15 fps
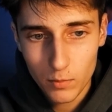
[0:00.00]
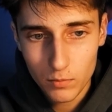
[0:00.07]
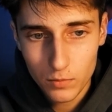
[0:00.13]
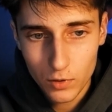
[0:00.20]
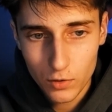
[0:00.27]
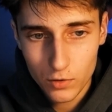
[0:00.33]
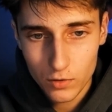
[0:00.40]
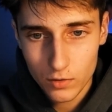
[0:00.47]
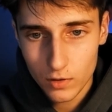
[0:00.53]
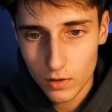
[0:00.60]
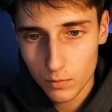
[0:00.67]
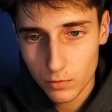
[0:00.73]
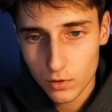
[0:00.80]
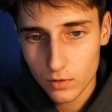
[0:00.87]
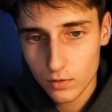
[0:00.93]
because
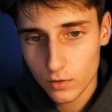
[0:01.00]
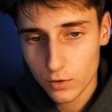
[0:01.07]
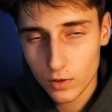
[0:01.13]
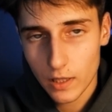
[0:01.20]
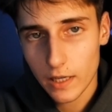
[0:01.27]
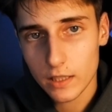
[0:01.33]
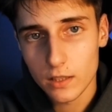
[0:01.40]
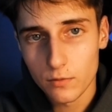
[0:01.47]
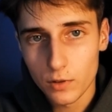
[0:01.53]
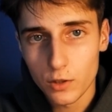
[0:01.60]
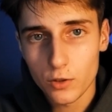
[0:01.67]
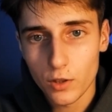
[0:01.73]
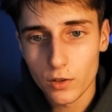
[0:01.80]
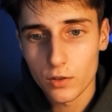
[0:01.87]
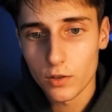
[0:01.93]
I'm actively
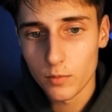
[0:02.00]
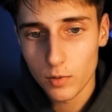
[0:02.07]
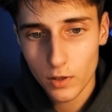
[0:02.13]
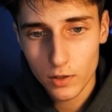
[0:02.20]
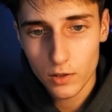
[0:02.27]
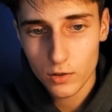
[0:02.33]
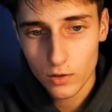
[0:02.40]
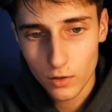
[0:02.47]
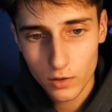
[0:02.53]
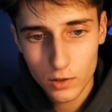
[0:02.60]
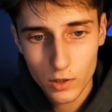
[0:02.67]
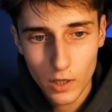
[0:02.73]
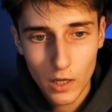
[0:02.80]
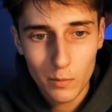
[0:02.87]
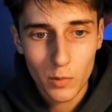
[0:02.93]
trying to apply this
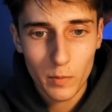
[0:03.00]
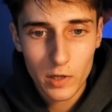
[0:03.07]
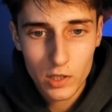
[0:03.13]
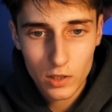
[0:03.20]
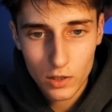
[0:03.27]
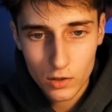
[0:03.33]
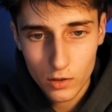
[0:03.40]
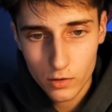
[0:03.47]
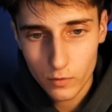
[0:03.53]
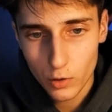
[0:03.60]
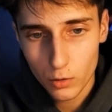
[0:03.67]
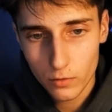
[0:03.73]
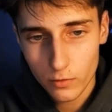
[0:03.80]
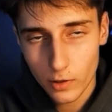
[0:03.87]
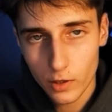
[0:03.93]
knowledge. But basically it's this
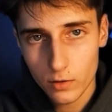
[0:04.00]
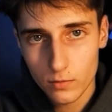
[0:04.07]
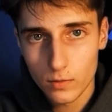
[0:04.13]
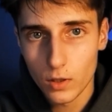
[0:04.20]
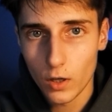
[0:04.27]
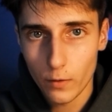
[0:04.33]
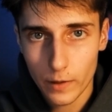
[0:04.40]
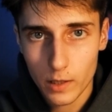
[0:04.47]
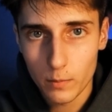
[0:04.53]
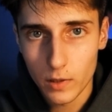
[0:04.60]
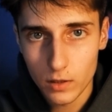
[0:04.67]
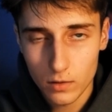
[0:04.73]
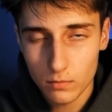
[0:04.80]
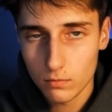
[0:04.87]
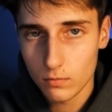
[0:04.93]
video over here. I
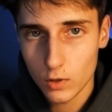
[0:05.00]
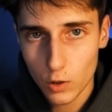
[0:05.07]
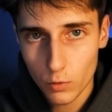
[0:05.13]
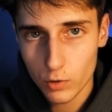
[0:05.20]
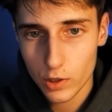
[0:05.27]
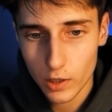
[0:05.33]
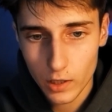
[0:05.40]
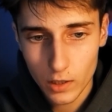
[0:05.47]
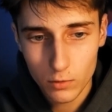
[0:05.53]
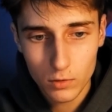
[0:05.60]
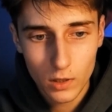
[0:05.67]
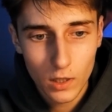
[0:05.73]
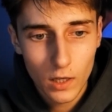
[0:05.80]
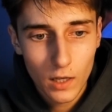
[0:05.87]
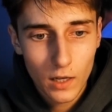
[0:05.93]
recommend it. Go and check it out.
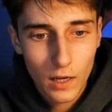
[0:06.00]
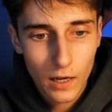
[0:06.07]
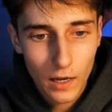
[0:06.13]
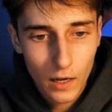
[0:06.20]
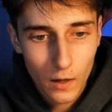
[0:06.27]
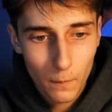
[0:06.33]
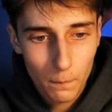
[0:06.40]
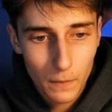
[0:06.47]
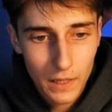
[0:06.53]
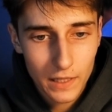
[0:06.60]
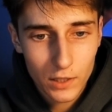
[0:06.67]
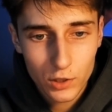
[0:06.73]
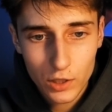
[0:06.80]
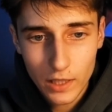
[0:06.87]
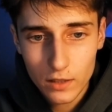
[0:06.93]
And
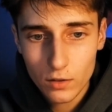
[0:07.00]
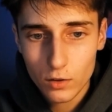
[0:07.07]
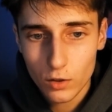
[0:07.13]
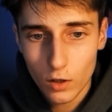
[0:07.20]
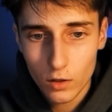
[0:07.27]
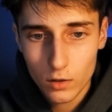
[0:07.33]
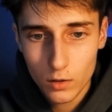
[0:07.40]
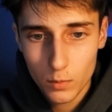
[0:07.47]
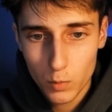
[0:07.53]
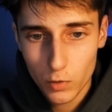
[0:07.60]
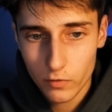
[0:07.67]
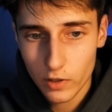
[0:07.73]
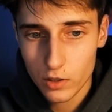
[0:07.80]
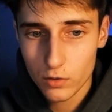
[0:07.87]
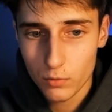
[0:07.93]
near the end of the talk,
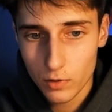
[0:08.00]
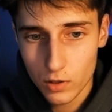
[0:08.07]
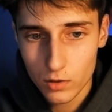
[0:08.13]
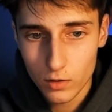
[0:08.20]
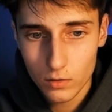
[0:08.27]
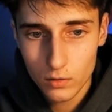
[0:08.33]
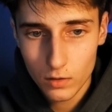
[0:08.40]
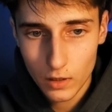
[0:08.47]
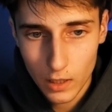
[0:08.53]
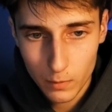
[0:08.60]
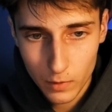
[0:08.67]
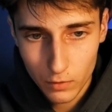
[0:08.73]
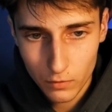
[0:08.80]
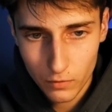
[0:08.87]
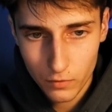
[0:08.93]
Professor Winston, at
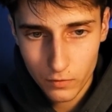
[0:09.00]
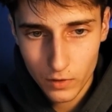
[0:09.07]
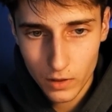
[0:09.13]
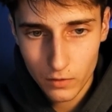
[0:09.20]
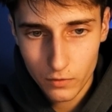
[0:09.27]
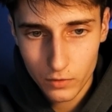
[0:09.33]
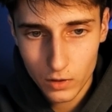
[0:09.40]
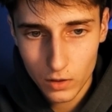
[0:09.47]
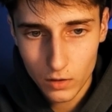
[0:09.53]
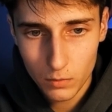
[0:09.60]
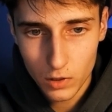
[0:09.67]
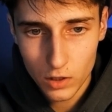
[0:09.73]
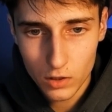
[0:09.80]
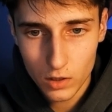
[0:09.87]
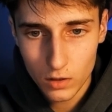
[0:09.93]
about 50
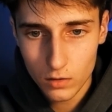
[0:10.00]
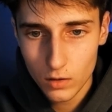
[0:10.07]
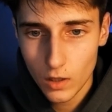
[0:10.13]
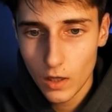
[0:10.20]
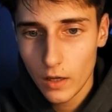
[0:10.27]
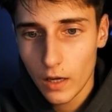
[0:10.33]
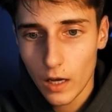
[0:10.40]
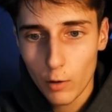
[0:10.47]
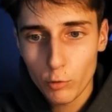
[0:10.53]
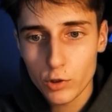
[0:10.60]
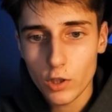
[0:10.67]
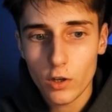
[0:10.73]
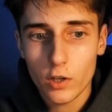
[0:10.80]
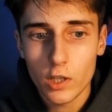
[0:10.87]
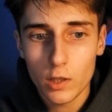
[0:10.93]
minutes in, was
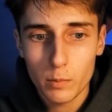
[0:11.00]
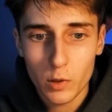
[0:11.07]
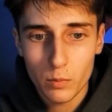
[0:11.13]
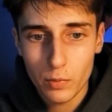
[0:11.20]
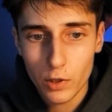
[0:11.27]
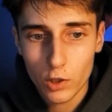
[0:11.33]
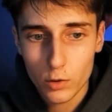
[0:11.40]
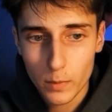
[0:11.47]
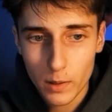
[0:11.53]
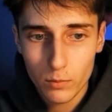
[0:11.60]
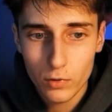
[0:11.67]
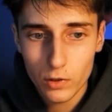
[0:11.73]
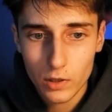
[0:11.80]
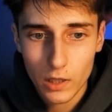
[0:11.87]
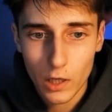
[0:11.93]
talking about being
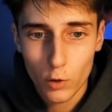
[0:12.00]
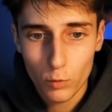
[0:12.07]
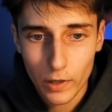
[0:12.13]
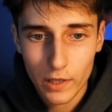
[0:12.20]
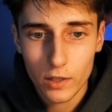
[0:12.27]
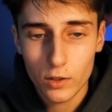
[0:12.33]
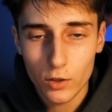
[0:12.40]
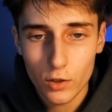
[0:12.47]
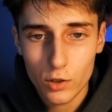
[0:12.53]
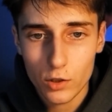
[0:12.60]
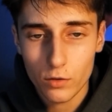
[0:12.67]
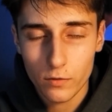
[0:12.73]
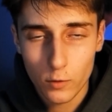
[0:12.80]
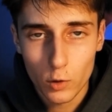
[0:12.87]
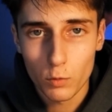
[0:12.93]
remembered and
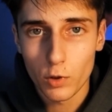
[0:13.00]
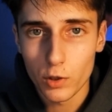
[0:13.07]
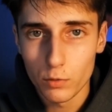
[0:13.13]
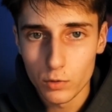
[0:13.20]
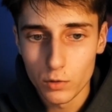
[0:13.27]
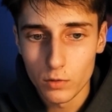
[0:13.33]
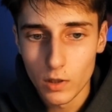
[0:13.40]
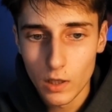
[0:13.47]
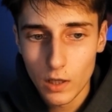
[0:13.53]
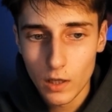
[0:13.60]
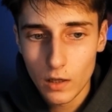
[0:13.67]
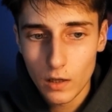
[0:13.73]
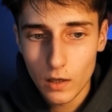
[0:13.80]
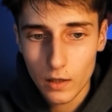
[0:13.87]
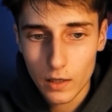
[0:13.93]
recognized for what you do.
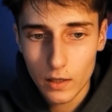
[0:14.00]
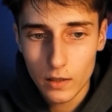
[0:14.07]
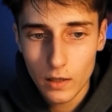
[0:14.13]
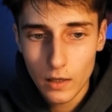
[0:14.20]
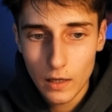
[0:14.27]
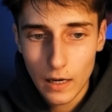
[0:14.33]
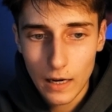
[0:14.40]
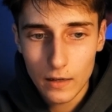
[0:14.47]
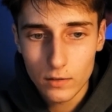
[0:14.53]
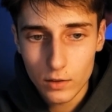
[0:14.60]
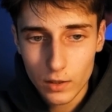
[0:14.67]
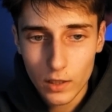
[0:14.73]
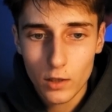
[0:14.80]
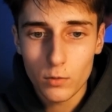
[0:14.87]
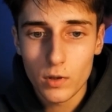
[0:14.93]
Okay, and the
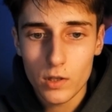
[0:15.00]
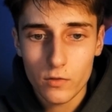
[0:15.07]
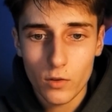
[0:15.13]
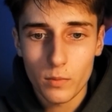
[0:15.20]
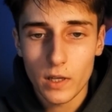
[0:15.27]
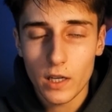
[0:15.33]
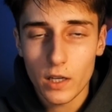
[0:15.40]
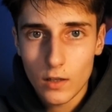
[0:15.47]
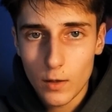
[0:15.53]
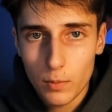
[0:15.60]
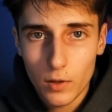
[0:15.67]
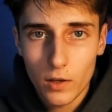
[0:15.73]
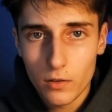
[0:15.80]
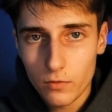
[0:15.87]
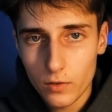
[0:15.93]
takeaways from that
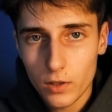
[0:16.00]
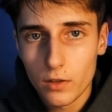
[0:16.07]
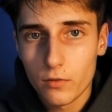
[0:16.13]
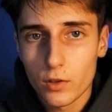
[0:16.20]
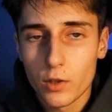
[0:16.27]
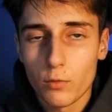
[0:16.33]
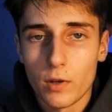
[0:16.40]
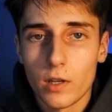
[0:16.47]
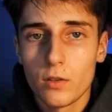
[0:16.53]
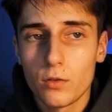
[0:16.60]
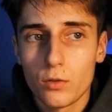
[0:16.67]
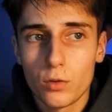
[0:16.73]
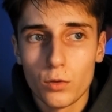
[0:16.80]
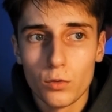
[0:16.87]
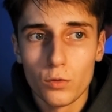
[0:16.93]
apply very well
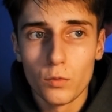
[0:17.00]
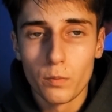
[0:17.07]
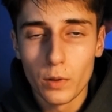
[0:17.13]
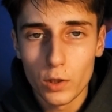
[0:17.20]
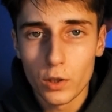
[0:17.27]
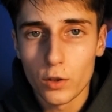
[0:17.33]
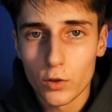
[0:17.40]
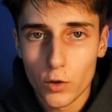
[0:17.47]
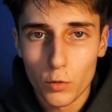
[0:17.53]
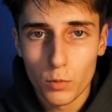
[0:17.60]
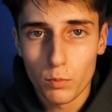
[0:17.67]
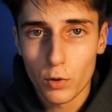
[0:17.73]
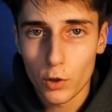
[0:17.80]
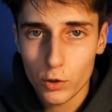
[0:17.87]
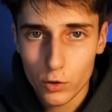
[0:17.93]
to building your own
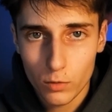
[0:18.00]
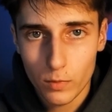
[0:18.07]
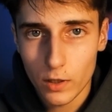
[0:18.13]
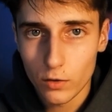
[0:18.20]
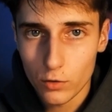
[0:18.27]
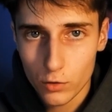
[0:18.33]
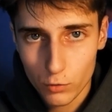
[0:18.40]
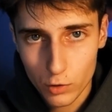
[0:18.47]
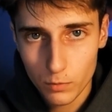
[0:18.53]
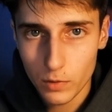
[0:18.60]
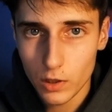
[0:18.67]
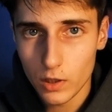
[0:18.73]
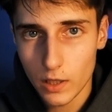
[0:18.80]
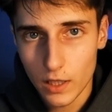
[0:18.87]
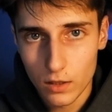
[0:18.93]
personal brand on social
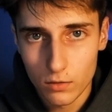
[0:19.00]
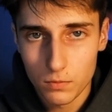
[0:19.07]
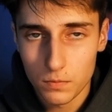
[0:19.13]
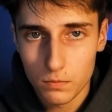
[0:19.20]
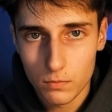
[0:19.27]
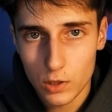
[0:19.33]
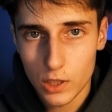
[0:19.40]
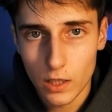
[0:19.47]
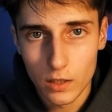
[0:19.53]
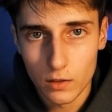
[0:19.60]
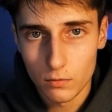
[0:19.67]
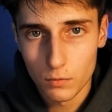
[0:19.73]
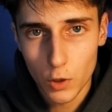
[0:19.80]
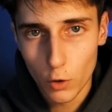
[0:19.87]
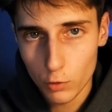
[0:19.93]
media and
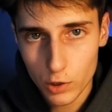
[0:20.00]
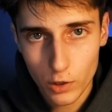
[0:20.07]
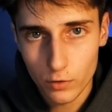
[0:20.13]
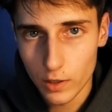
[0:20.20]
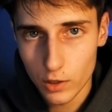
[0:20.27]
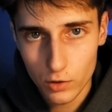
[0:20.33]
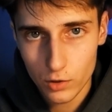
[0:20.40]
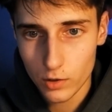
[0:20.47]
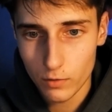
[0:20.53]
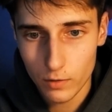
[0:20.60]
selling coaching or agency,